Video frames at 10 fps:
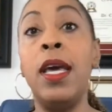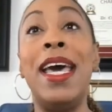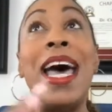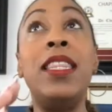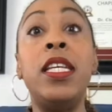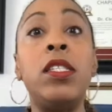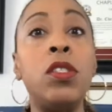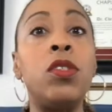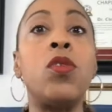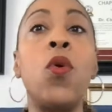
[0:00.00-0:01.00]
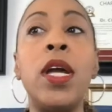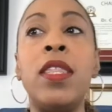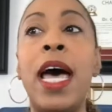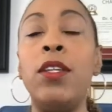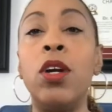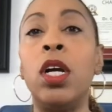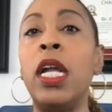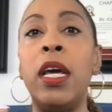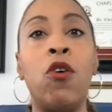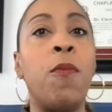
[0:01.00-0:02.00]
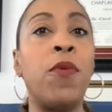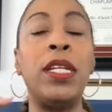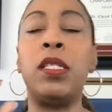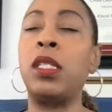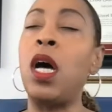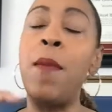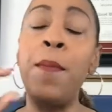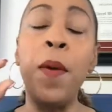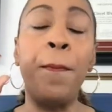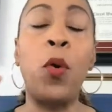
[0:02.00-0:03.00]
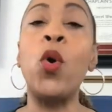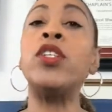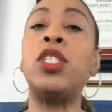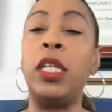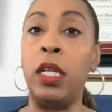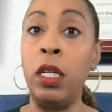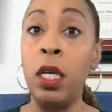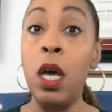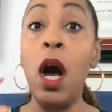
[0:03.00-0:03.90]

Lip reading: And this is the story that you're going to incorporate some portion